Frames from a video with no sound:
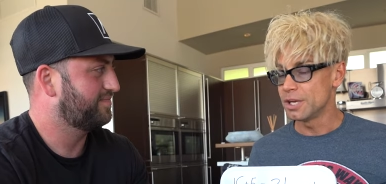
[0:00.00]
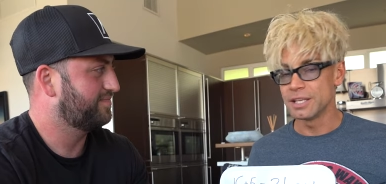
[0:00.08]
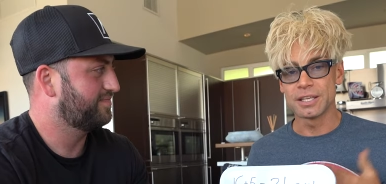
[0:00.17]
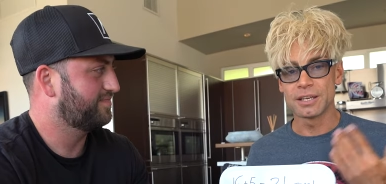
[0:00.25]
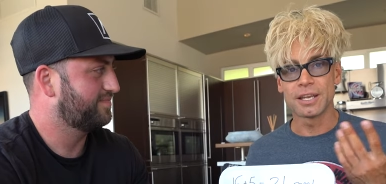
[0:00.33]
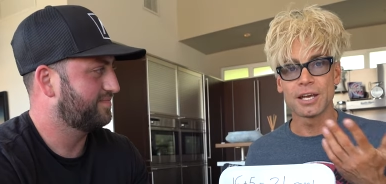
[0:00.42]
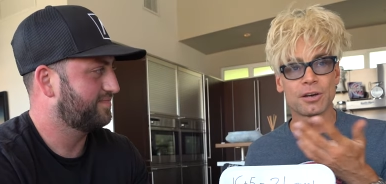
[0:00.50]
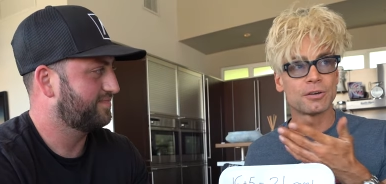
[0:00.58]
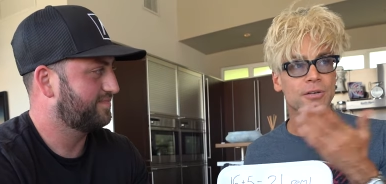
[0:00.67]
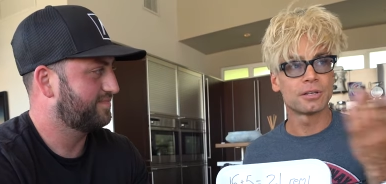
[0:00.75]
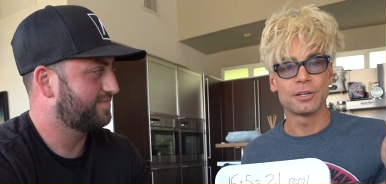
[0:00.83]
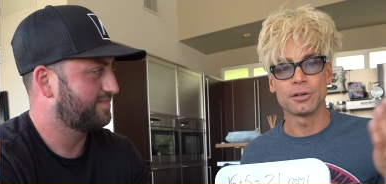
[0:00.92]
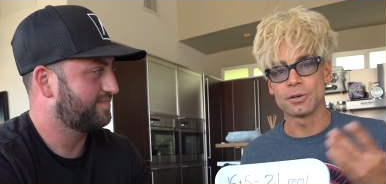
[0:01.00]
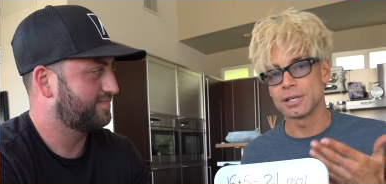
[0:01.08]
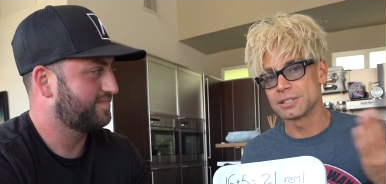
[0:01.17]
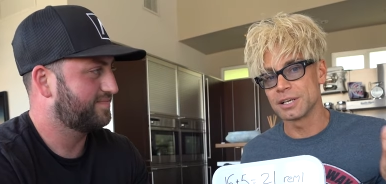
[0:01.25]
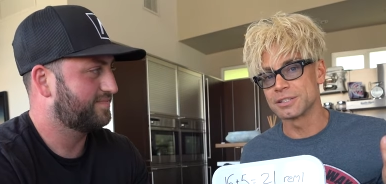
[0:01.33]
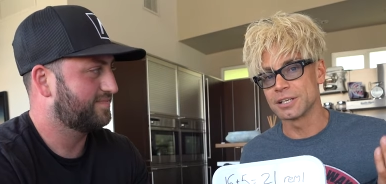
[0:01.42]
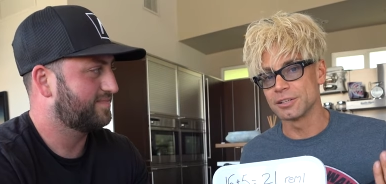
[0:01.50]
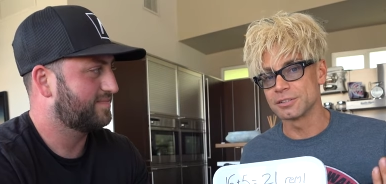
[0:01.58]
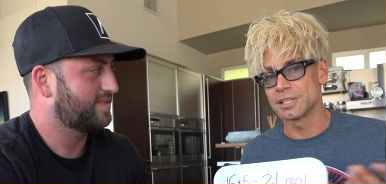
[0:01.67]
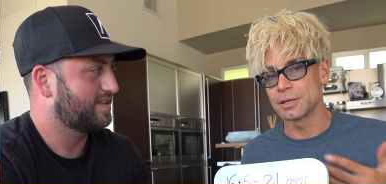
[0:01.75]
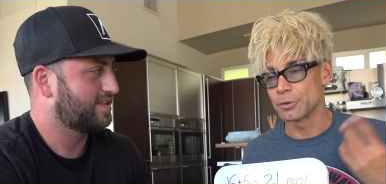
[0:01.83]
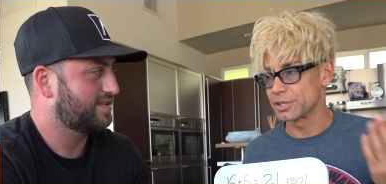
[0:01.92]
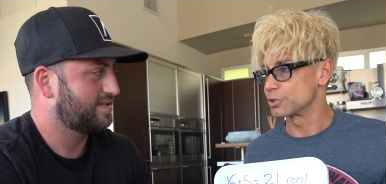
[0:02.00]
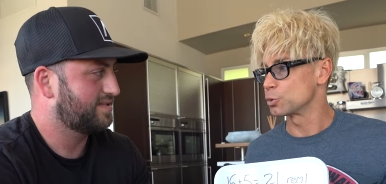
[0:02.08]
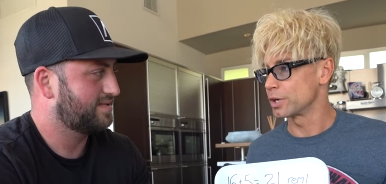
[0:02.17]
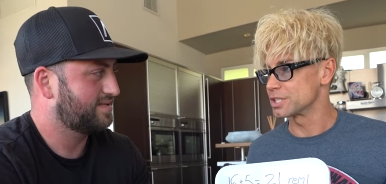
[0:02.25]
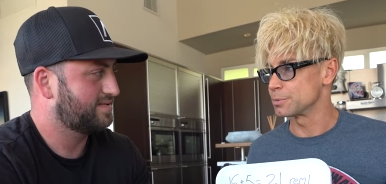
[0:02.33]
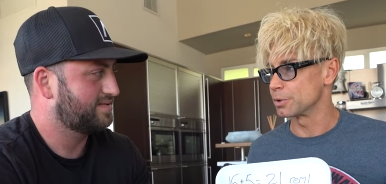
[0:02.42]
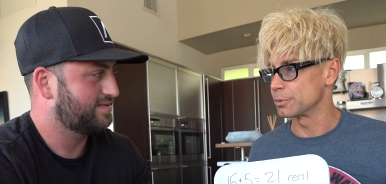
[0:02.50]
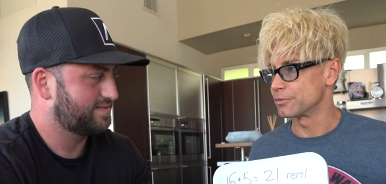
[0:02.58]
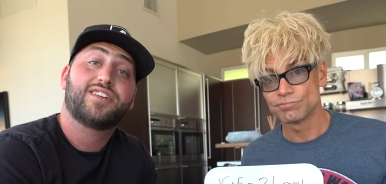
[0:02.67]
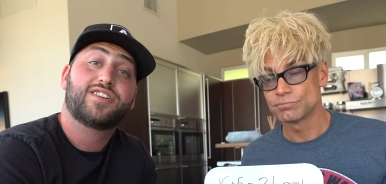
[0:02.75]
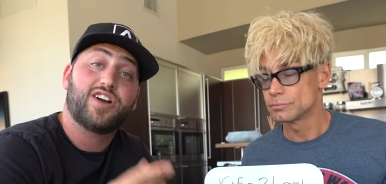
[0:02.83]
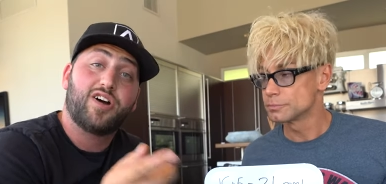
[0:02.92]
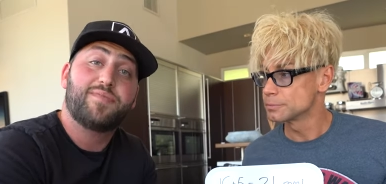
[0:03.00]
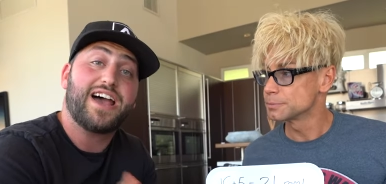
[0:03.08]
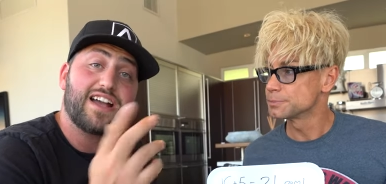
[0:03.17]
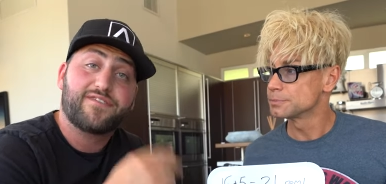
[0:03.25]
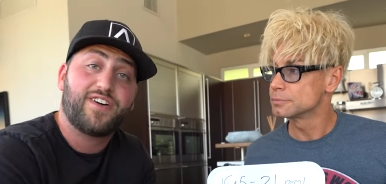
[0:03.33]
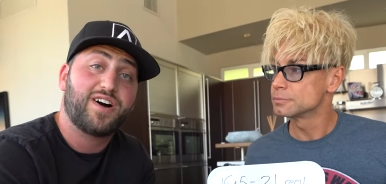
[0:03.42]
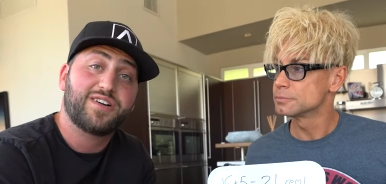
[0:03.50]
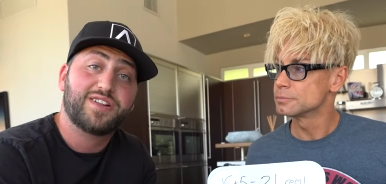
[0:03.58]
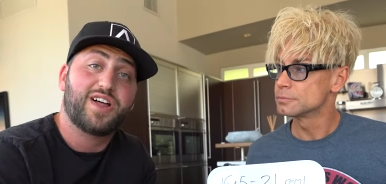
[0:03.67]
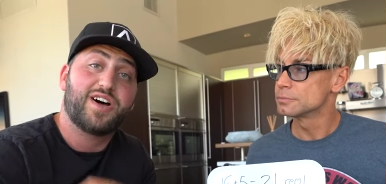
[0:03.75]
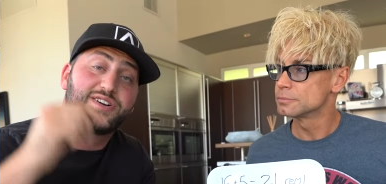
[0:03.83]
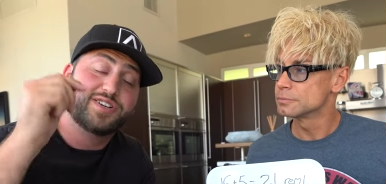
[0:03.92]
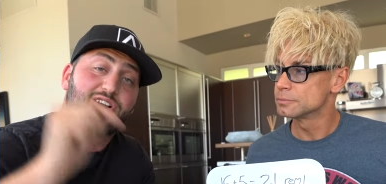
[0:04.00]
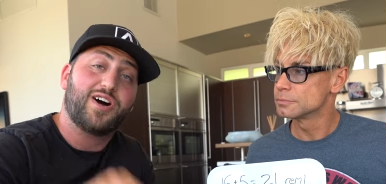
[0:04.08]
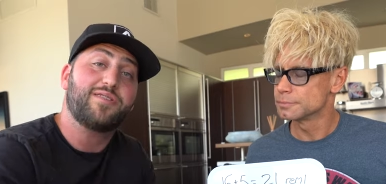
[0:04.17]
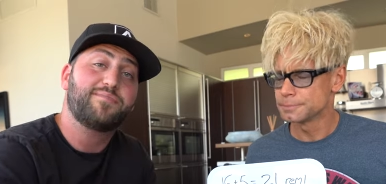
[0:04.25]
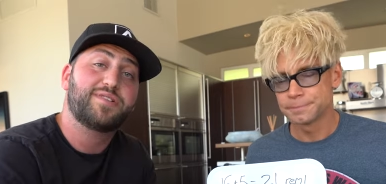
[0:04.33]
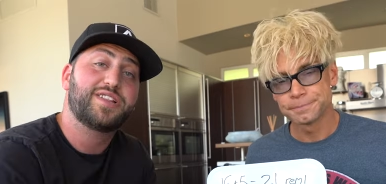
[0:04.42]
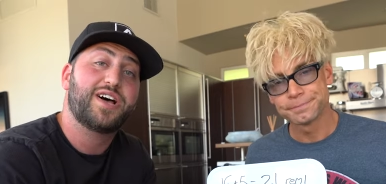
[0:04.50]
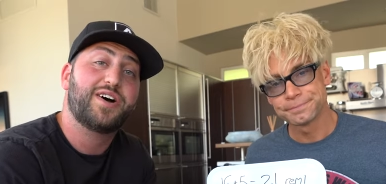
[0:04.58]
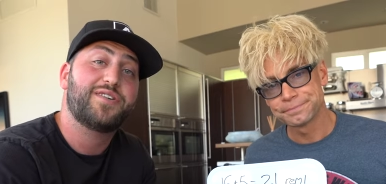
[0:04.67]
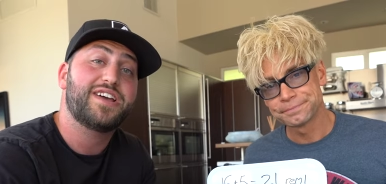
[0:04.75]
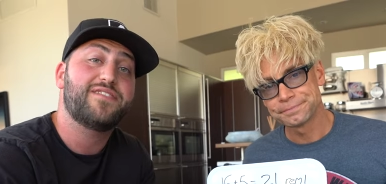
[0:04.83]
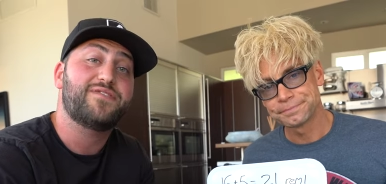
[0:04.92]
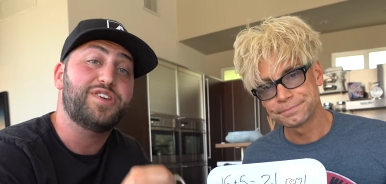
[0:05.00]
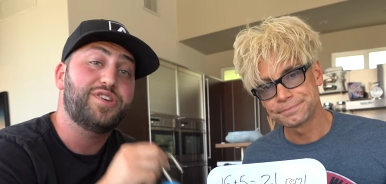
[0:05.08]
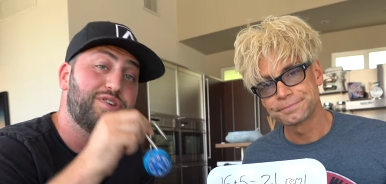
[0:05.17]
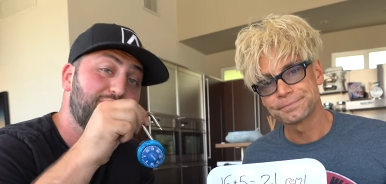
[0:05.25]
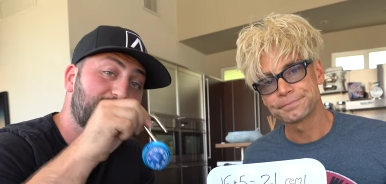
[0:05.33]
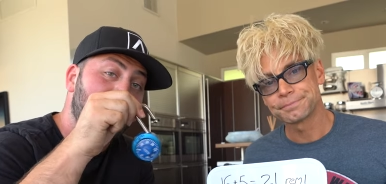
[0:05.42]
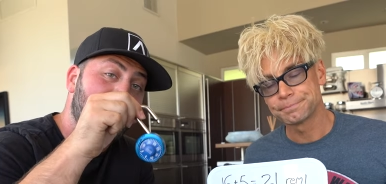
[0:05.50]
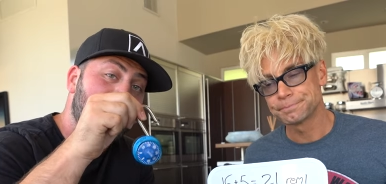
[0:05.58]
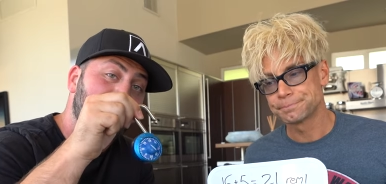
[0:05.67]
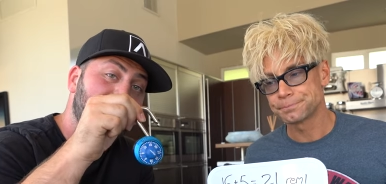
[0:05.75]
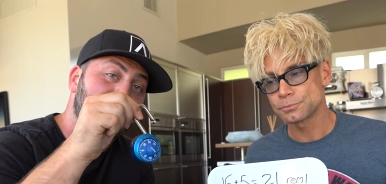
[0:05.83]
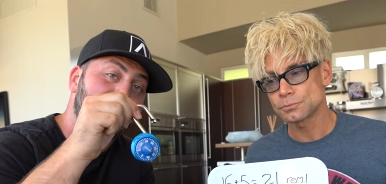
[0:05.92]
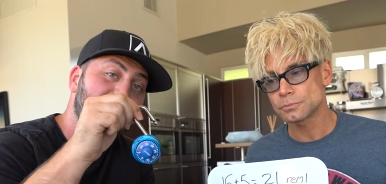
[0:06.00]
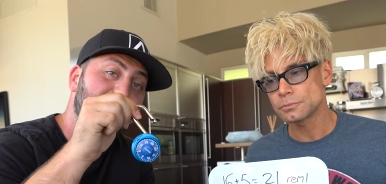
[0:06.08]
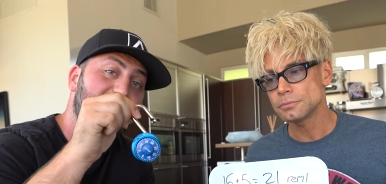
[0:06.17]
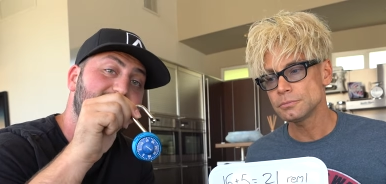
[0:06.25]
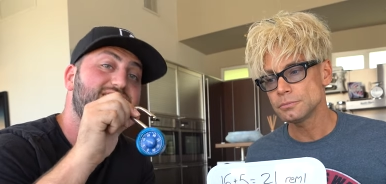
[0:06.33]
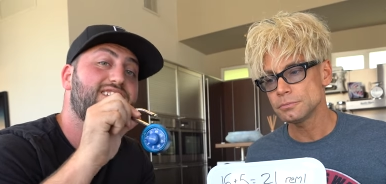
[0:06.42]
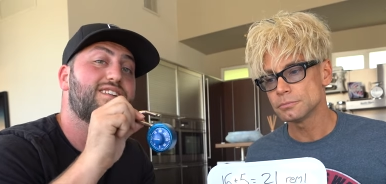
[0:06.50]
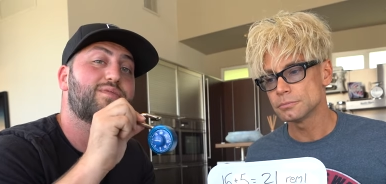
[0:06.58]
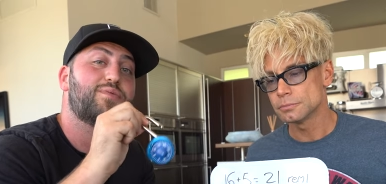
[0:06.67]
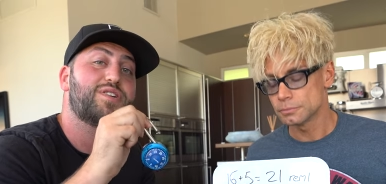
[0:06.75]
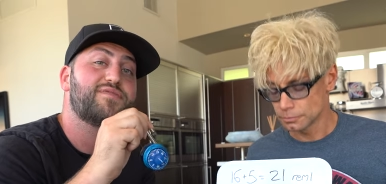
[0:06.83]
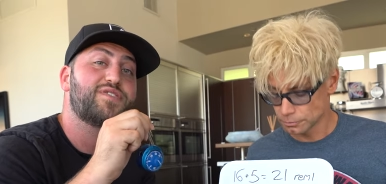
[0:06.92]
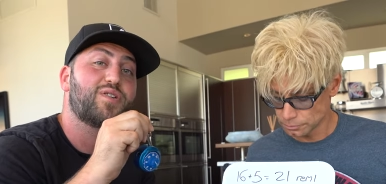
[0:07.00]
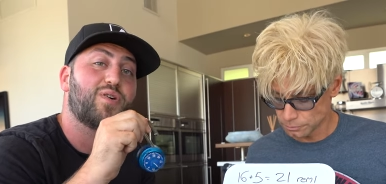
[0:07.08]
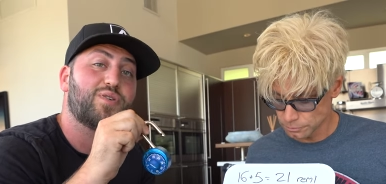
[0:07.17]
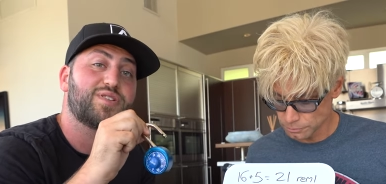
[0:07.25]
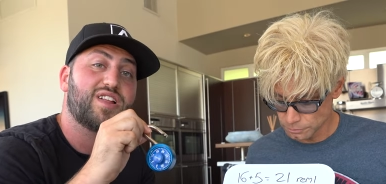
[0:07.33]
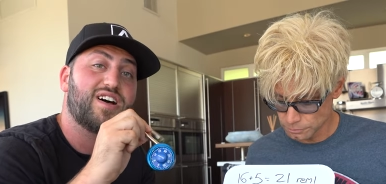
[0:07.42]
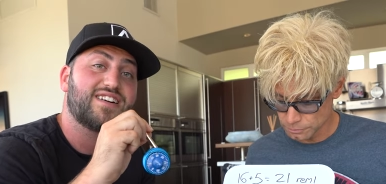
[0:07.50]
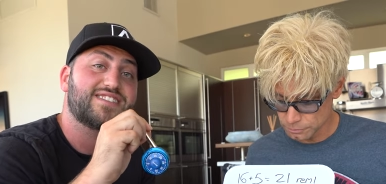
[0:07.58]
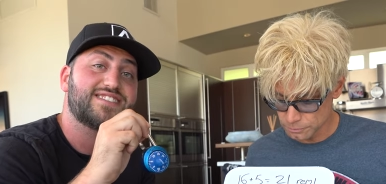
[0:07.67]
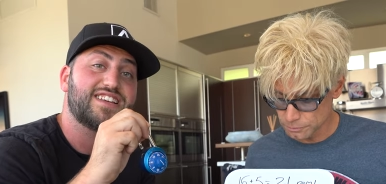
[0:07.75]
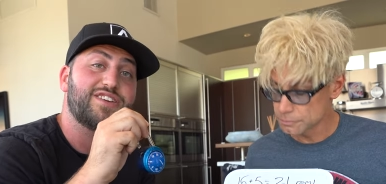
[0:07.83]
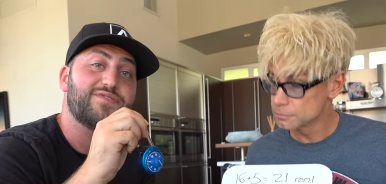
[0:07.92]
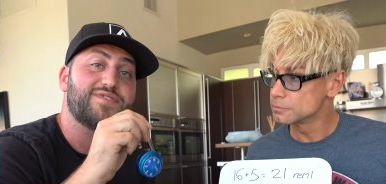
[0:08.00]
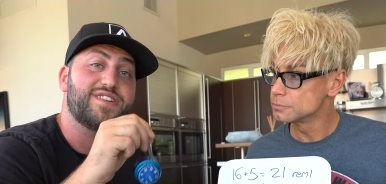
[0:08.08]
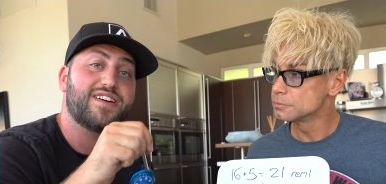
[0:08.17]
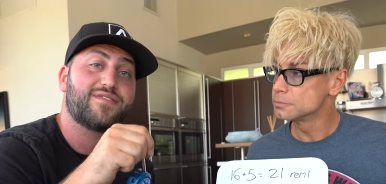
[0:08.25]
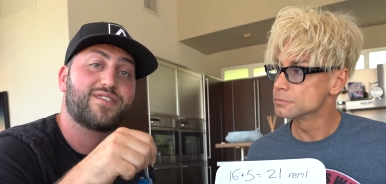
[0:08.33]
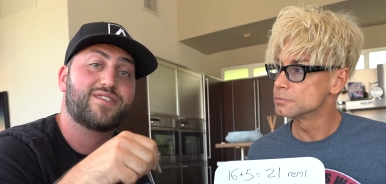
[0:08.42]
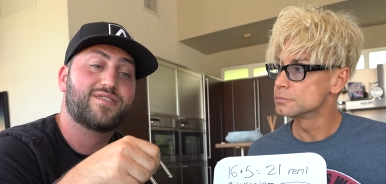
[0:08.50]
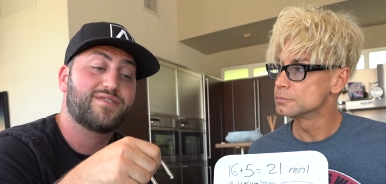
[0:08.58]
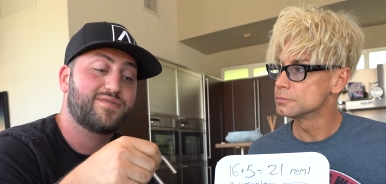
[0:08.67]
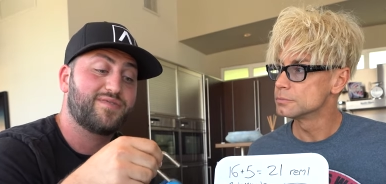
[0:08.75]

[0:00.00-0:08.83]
Speaker 1: And then now, you know, I tie a tie all the time, I don't think twice about it.
Speaker 2: Go back, follow along, comment below if you were able to unlock one of your old locks that you've never